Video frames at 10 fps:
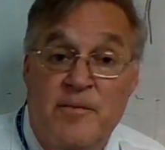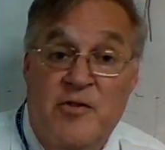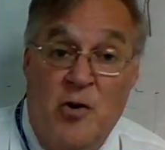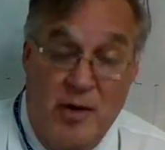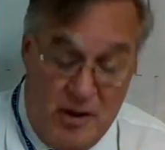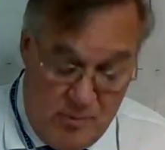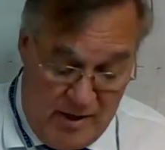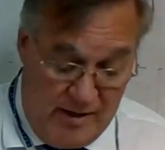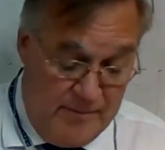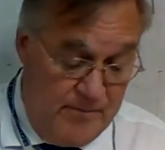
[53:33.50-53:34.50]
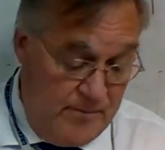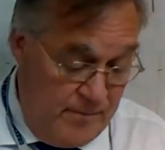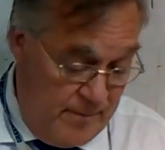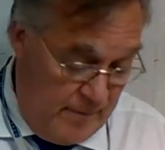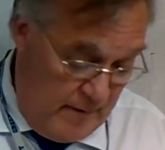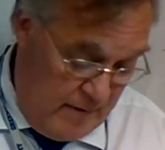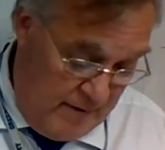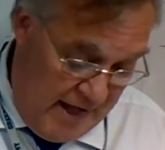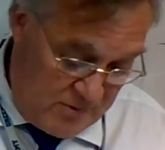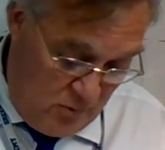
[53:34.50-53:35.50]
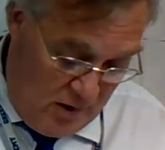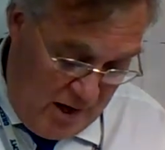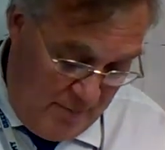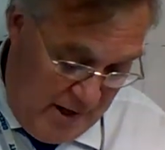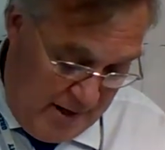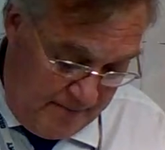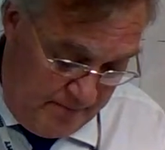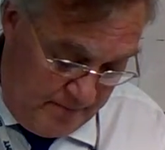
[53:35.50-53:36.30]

So anyway, that's where I'm at.